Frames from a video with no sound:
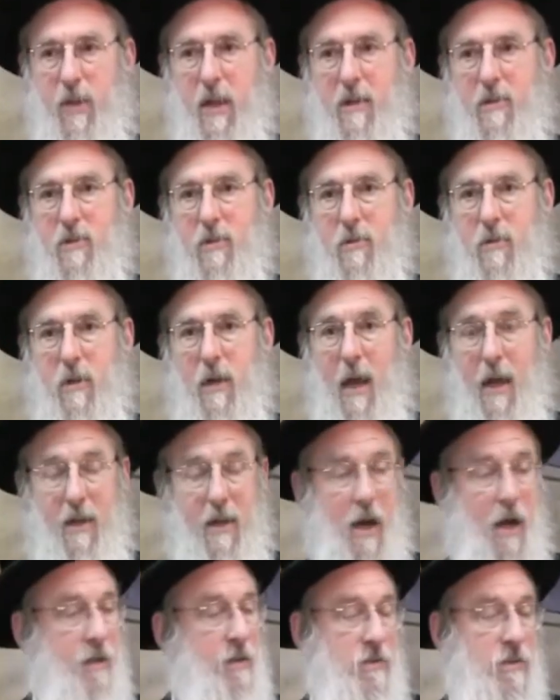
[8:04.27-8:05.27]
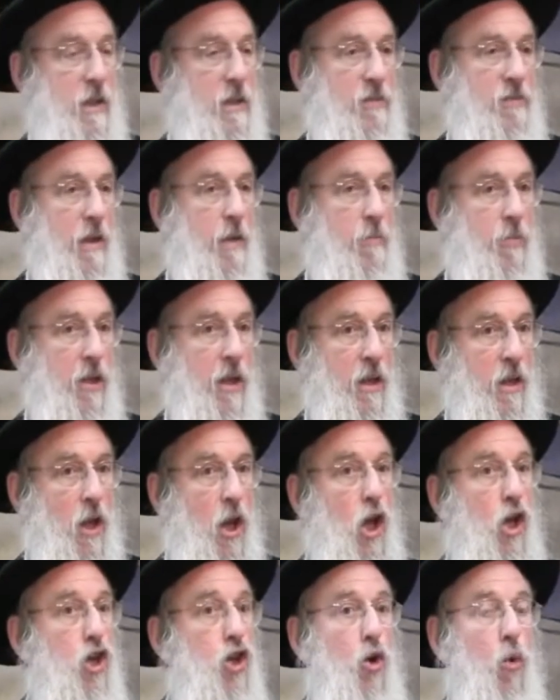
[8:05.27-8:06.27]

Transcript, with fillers: That's, and God could say the same thing.